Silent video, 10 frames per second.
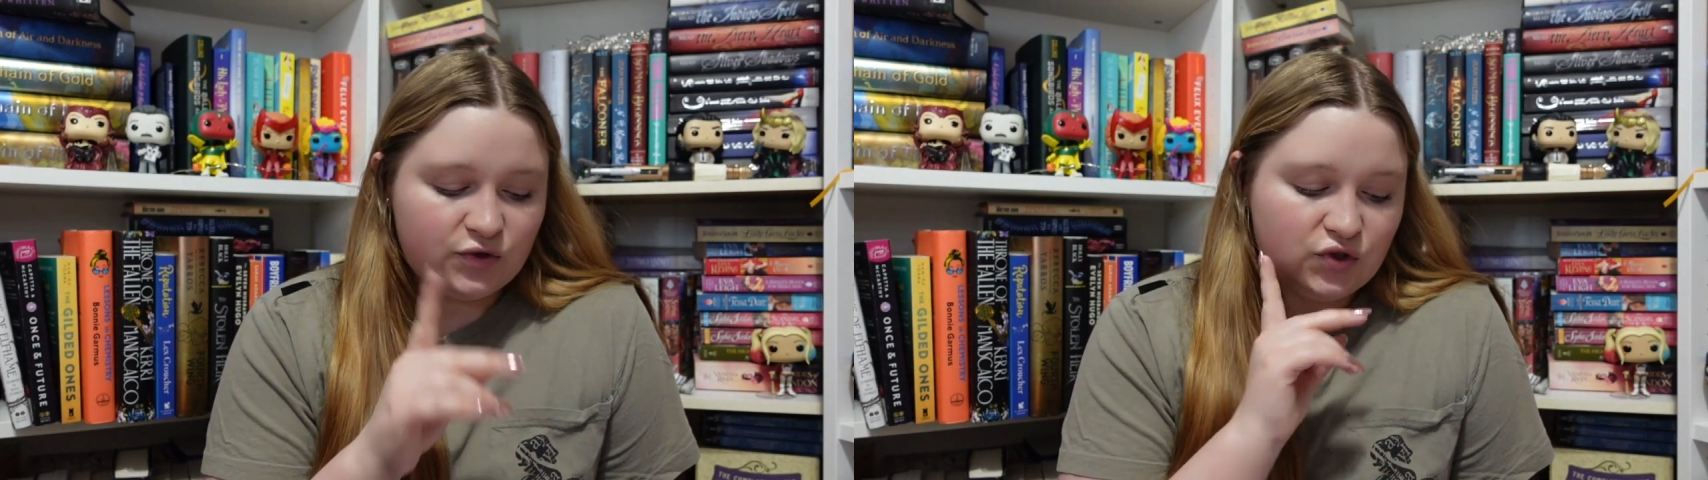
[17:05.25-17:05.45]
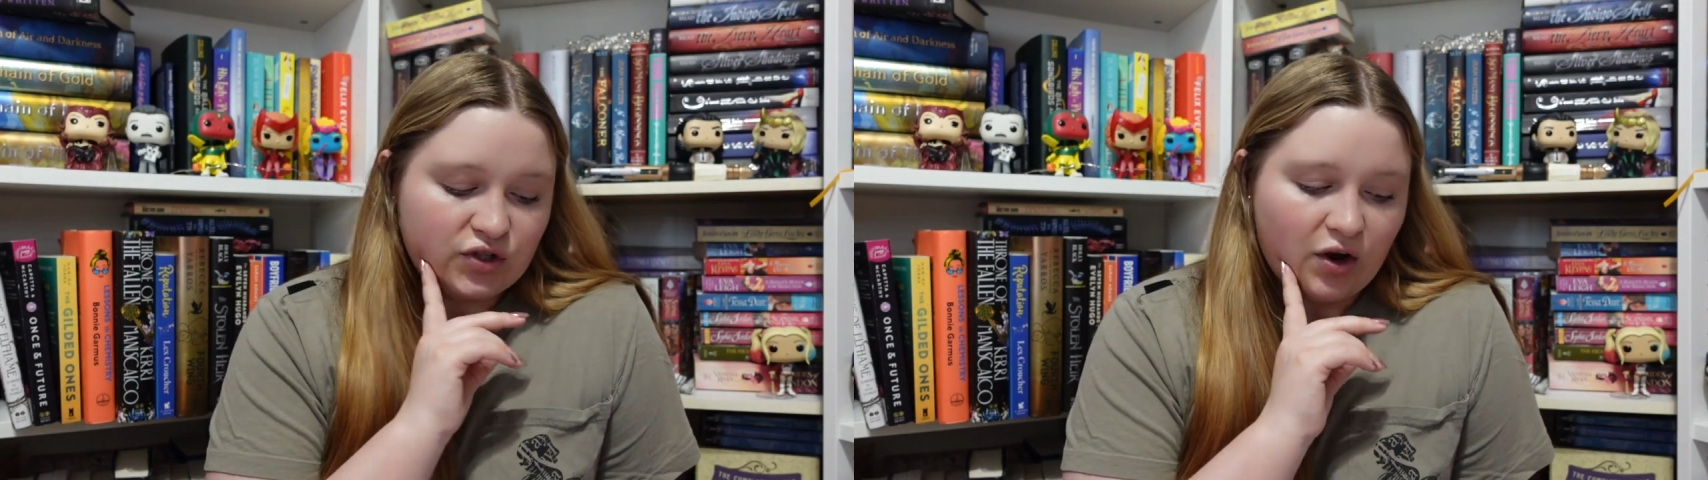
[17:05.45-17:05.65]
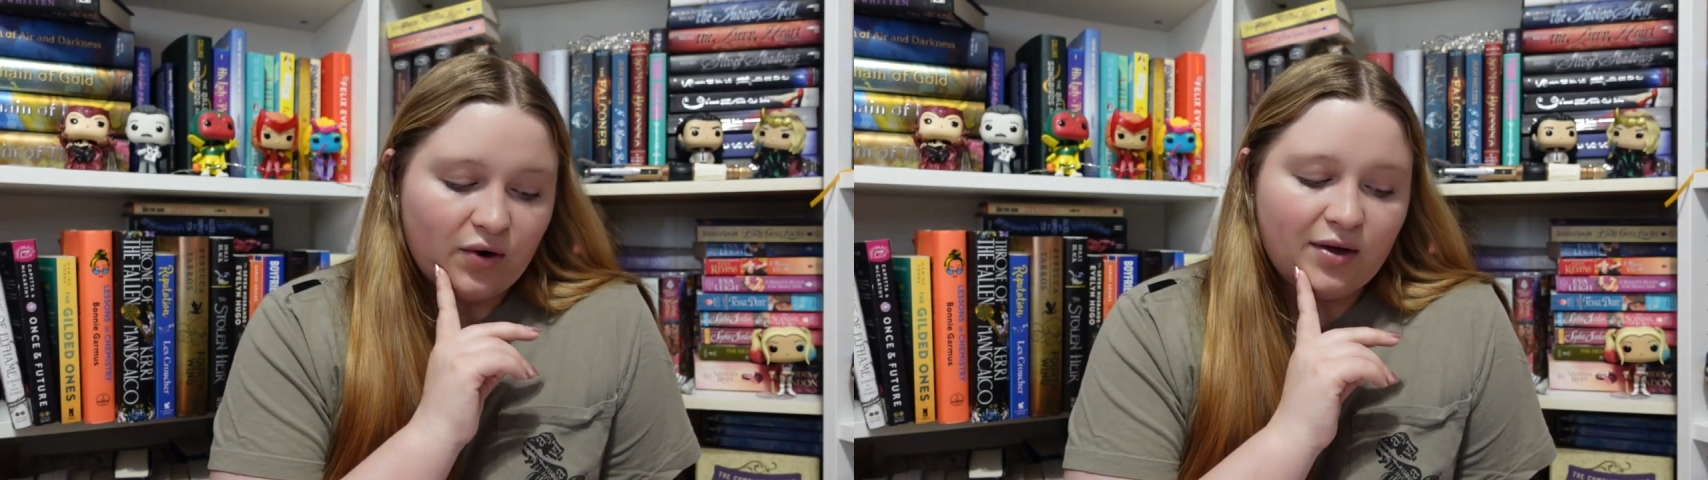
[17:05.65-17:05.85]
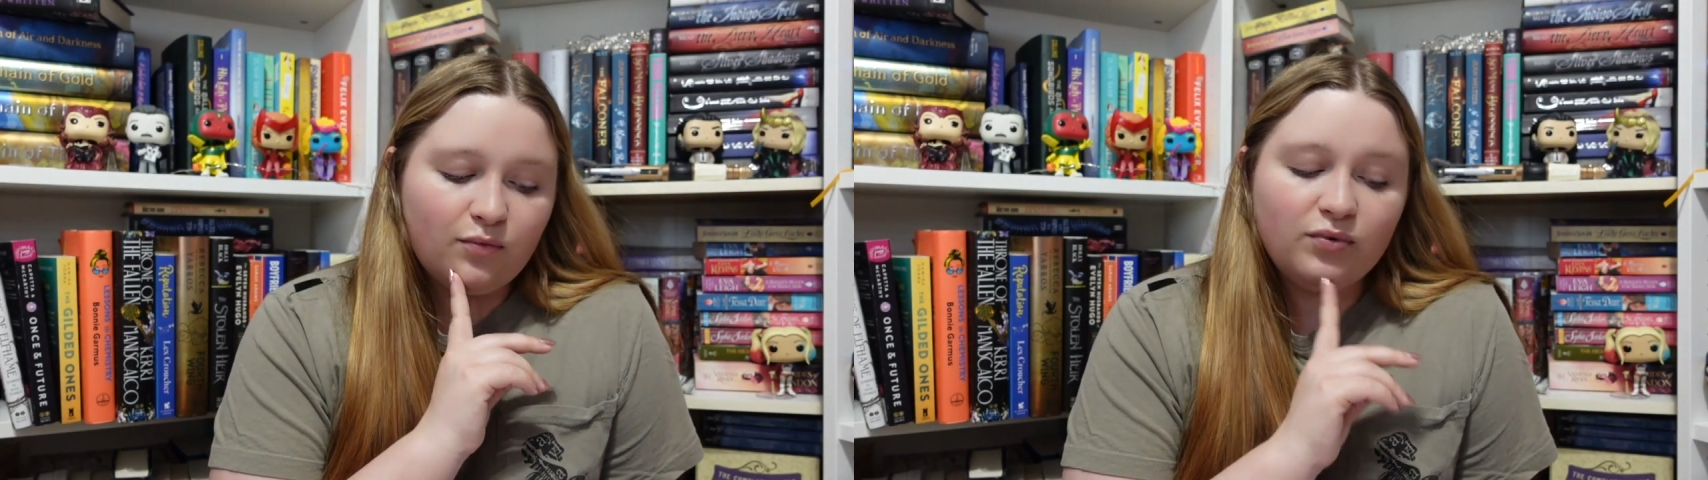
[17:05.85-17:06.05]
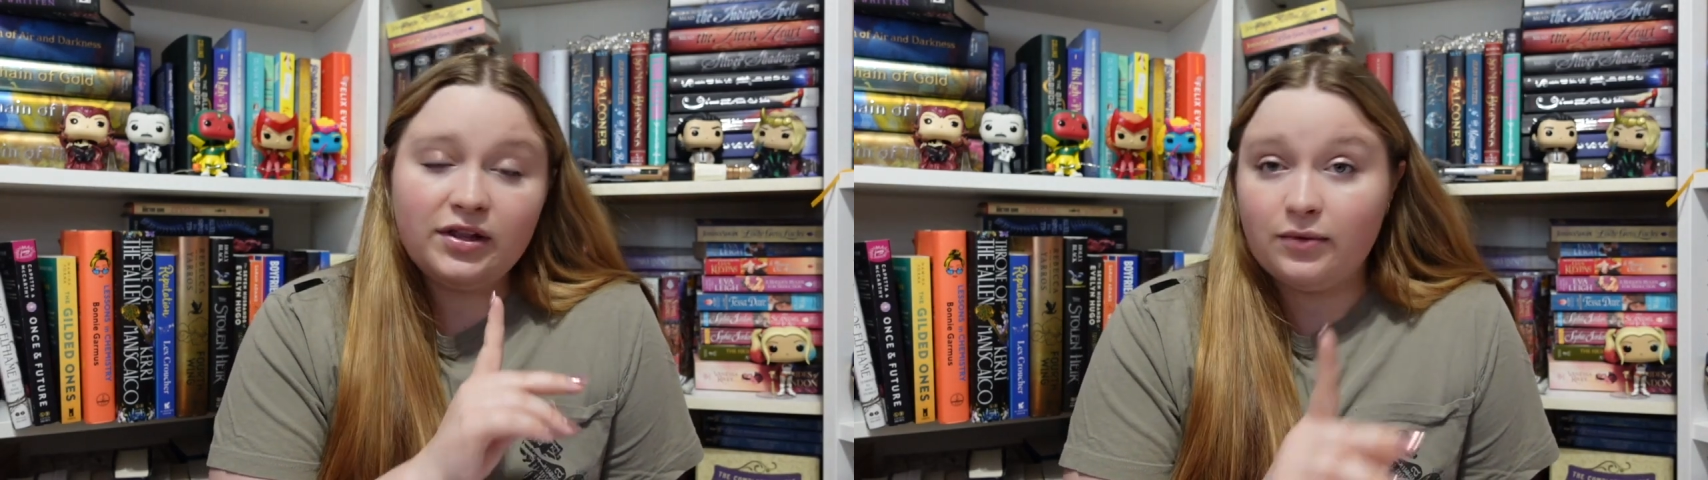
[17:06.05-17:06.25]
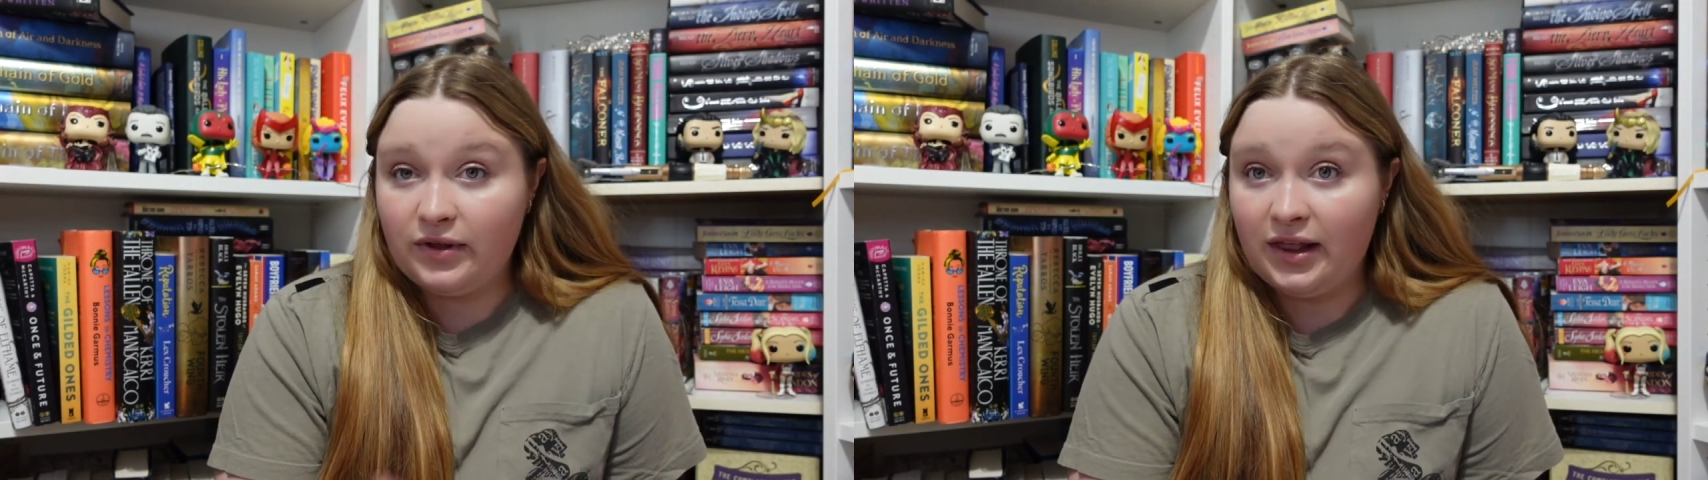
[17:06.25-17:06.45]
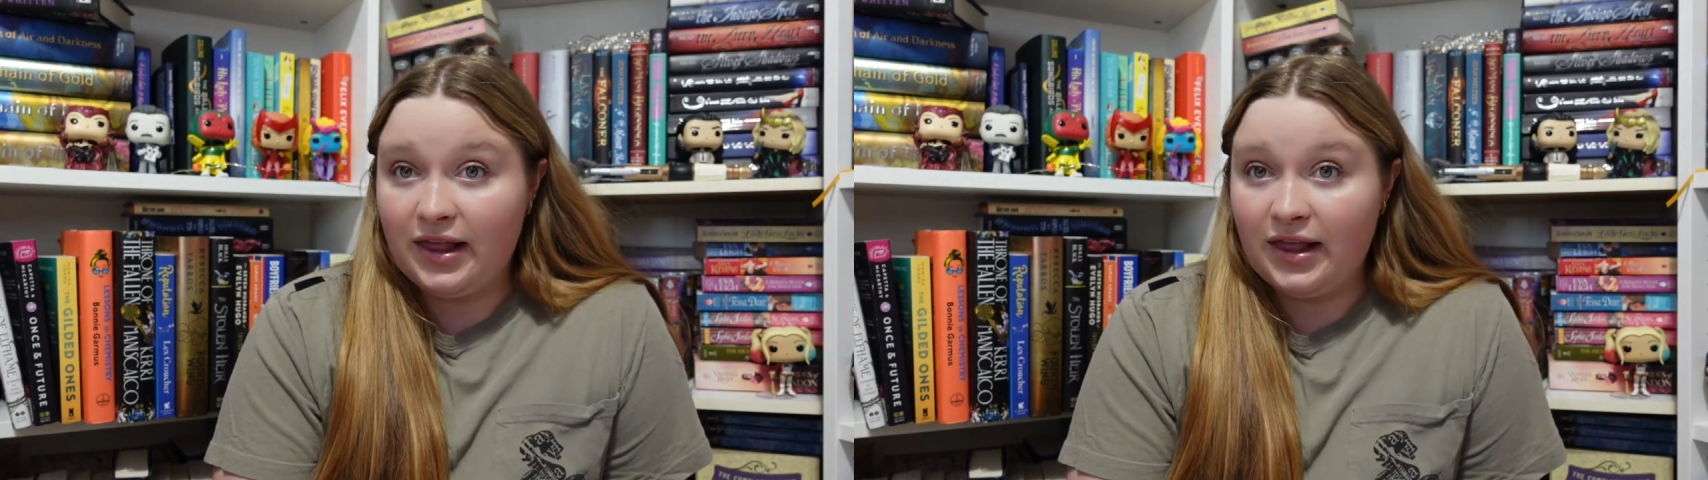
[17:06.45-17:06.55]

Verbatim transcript: So really, really